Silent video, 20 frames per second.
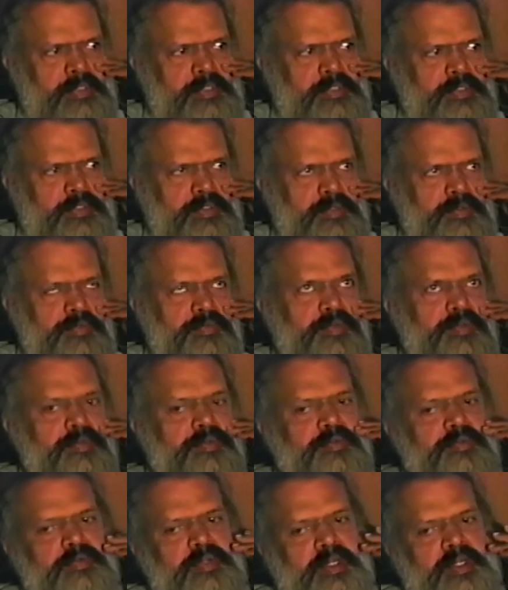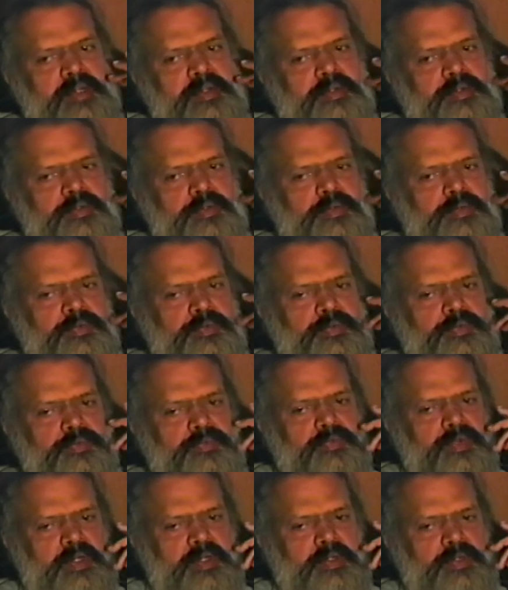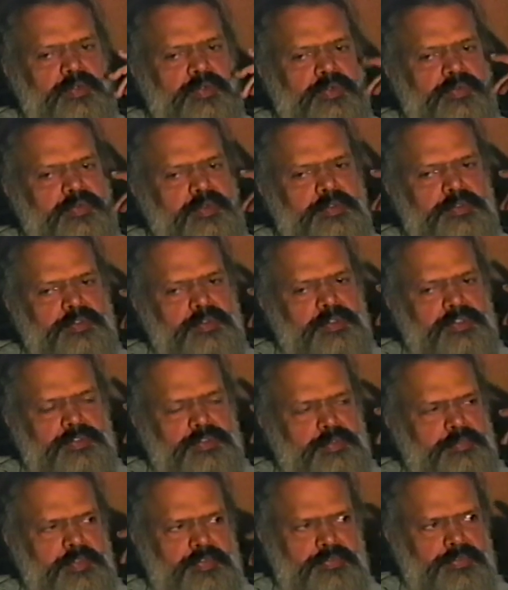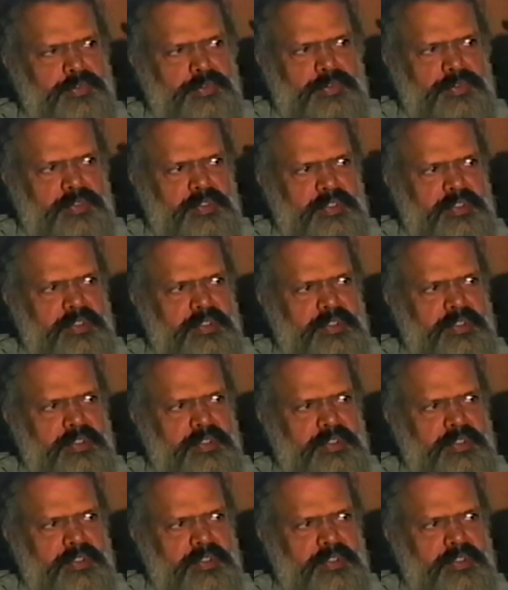So we've done two films also before